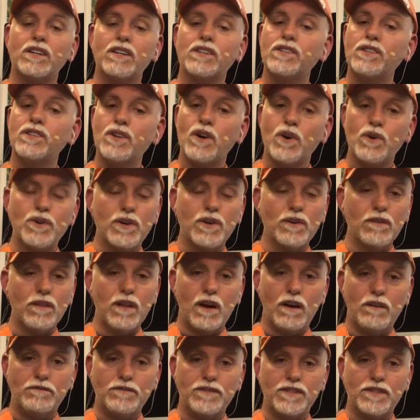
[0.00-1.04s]
know you're
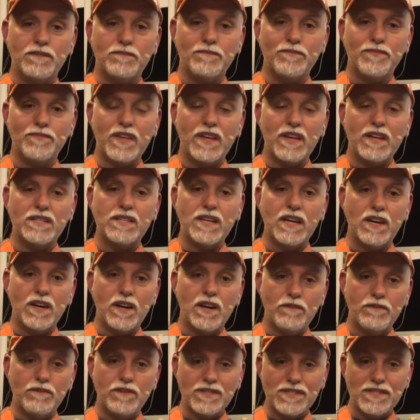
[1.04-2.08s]
loved. Take
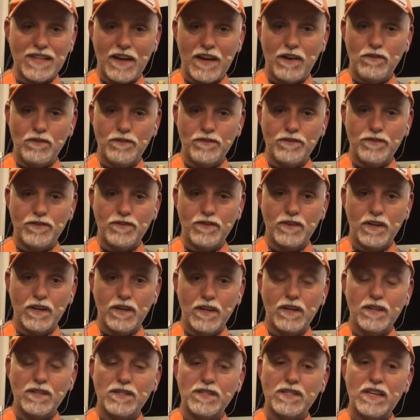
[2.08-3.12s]
care of yourself.
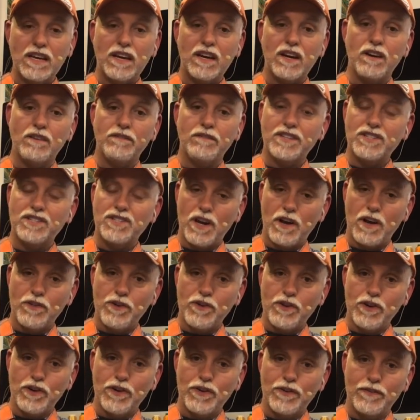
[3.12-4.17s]
Take care of each
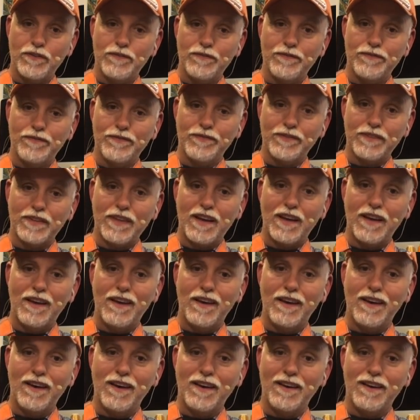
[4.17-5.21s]
other,
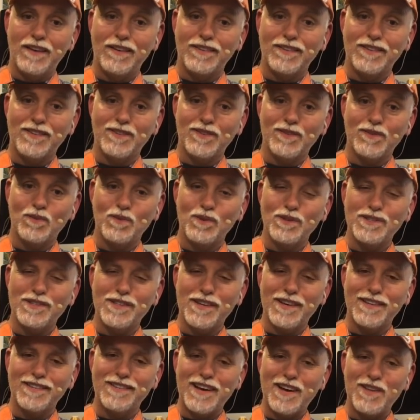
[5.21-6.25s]
and we'll see
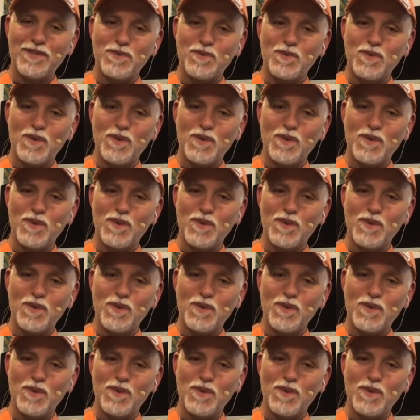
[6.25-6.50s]
you down the